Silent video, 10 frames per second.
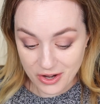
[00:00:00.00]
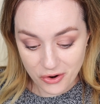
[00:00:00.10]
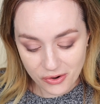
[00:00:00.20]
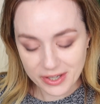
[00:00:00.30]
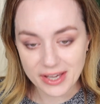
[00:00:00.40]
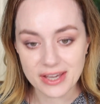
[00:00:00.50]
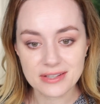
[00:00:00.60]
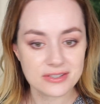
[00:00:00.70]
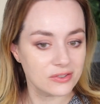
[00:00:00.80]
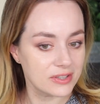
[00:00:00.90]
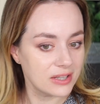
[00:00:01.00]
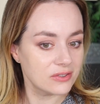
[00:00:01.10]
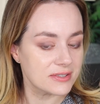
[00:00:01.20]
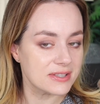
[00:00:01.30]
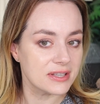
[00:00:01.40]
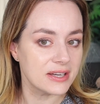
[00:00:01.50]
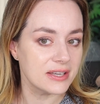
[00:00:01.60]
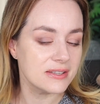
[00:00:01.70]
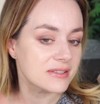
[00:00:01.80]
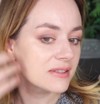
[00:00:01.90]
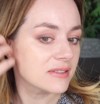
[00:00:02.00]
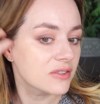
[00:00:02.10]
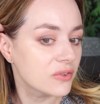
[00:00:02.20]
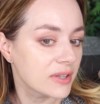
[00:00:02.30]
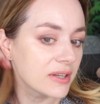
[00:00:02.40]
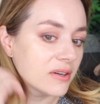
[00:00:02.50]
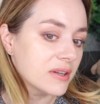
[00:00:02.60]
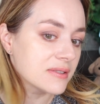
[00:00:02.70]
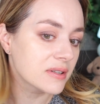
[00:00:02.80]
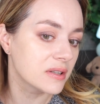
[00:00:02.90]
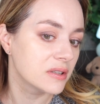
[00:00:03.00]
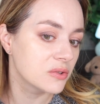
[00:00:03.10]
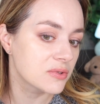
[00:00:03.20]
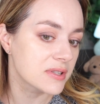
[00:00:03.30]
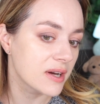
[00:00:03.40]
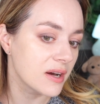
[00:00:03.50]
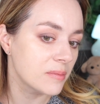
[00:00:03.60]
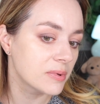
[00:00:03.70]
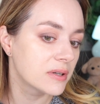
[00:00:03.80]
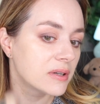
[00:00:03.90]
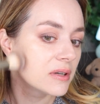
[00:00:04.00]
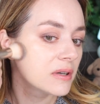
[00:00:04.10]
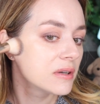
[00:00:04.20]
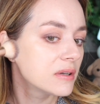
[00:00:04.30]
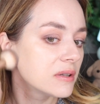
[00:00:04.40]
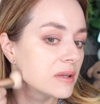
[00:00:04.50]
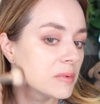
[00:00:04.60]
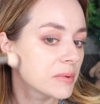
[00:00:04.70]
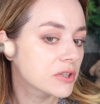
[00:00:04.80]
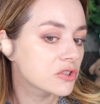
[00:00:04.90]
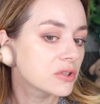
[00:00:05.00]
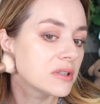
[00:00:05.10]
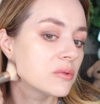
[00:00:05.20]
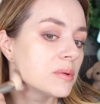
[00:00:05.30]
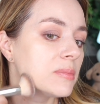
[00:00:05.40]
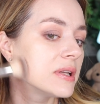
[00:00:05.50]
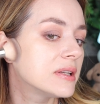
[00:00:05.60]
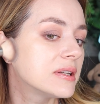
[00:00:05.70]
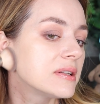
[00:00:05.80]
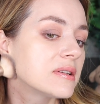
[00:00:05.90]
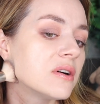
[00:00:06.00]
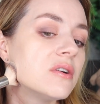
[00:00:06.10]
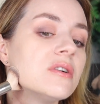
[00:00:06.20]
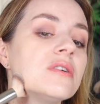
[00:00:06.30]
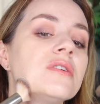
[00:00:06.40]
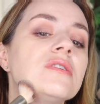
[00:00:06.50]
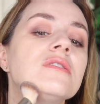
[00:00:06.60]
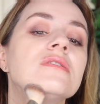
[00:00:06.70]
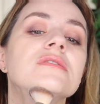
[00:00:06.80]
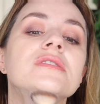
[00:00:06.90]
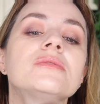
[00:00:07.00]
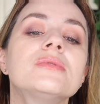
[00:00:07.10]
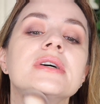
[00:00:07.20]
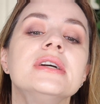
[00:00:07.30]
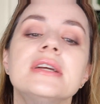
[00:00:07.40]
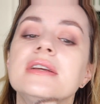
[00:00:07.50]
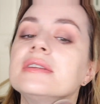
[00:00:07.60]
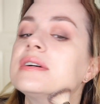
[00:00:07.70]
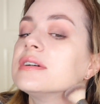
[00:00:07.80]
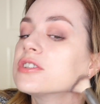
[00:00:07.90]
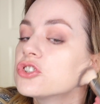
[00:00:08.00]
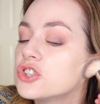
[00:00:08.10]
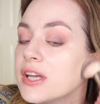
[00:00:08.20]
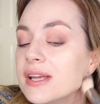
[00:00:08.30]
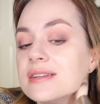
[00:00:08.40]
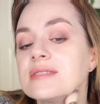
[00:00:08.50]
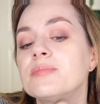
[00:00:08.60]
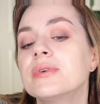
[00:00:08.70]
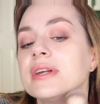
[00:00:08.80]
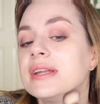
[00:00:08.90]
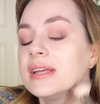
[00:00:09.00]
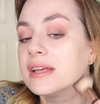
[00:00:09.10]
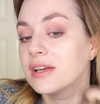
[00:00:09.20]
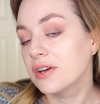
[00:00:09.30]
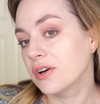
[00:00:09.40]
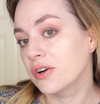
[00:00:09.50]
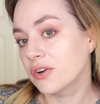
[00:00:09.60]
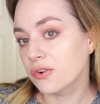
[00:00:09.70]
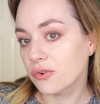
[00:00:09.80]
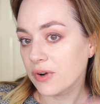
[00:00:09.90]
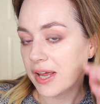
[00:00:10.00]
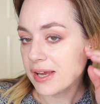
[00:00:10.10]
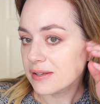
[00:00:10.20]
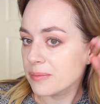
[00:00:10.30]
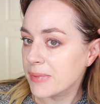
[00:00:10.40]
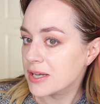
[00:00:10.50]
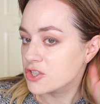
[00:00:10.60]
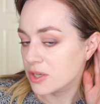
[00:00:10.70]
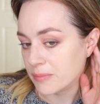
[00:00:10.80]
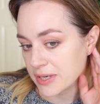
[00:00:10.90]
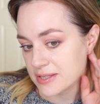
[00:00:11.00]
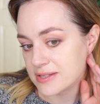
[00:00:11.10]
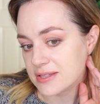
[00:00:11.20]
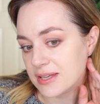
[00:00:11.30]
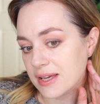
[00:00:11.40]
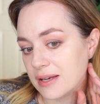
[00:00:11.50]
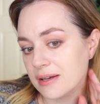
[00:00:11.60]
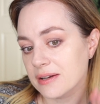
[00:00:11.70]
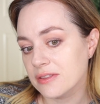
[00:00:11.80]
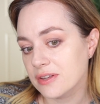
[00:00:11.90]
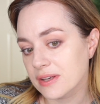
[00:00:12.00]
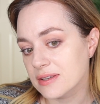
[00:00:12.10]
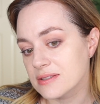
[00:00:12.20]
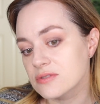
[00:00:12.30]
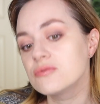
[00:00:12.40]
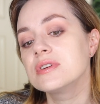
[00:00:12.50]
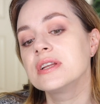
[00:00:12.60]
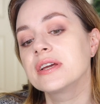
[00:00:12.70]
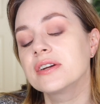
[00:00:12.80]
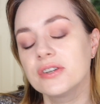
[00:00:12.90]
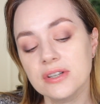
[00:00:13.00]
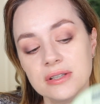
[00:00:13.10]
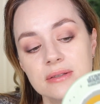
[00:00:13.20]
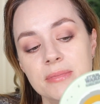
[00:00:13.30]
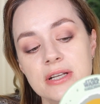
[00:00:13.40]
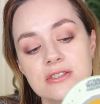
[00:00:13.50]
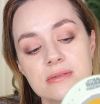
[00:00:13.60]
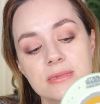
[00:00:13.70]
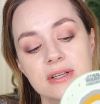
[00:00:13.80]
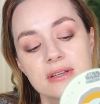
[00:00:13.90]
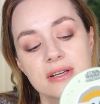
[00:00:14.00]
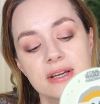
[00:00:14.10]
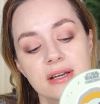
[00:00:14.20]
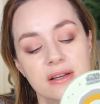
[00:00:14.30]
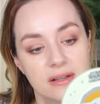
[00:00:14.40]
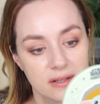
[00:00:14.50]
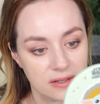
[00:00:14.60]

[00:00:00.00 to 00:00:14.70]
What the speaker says: Okay, so that looks nice. So here is a close-up. Make sure that we blend it all the way. The shade is pretty great, matching my skin. I think it's really good. It matches my neck.